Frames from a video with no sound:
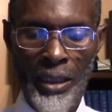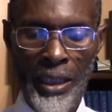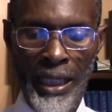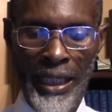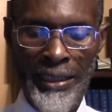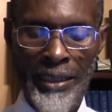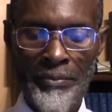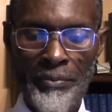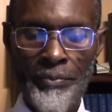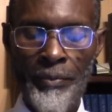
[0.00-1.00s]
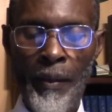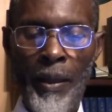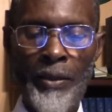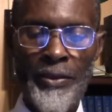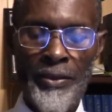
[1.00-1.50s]
Adam
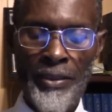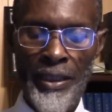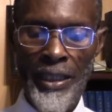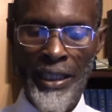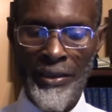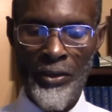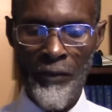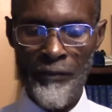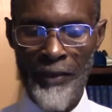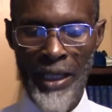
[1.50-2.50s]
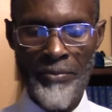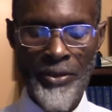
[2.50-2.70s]
to the end of time.